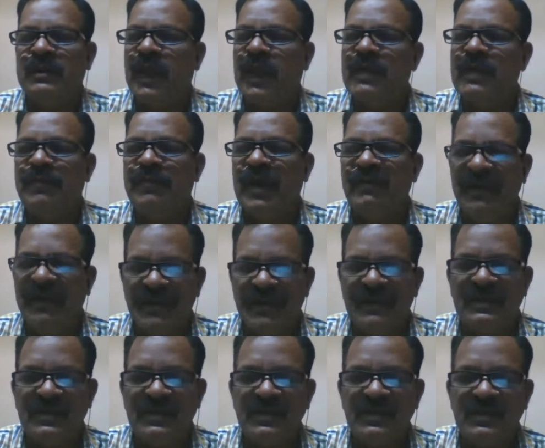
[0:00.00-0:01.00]
35 age
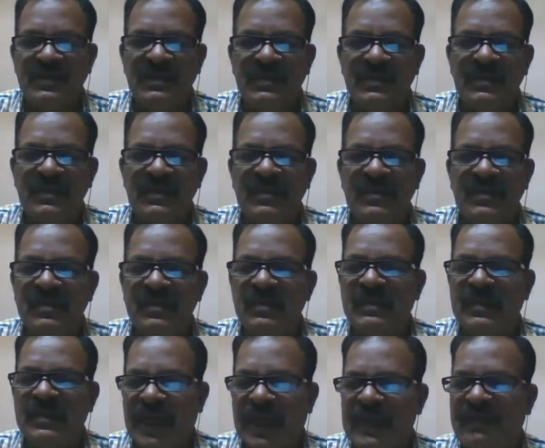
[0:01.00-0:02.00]

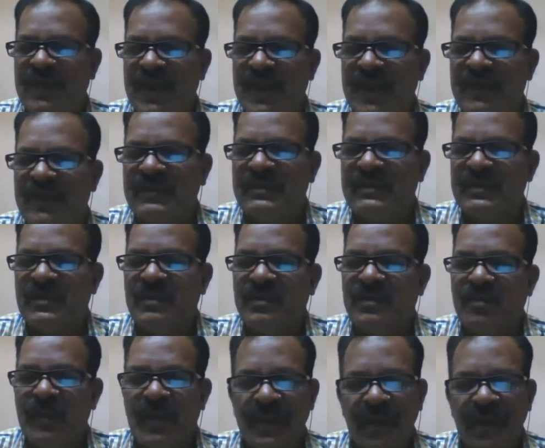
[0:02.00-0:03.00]
35 age
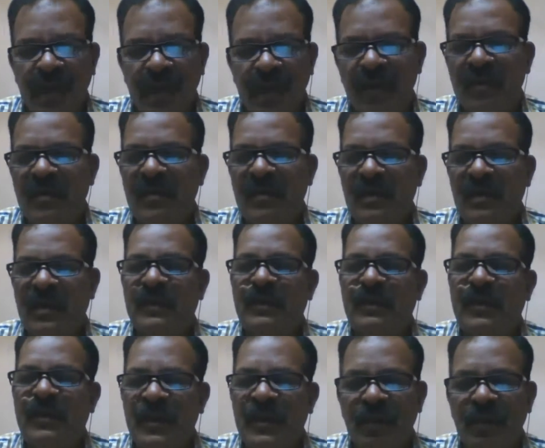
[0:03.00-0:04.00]
but here
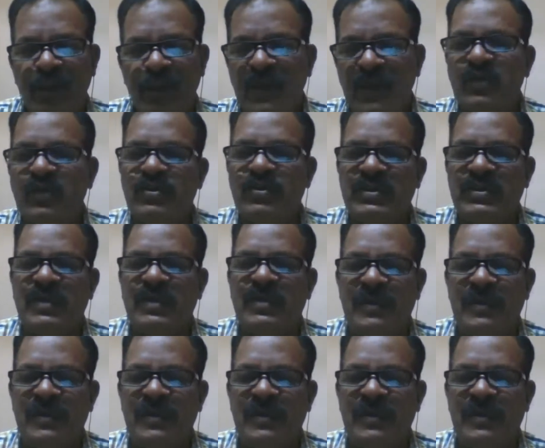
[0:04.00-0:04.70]
very important question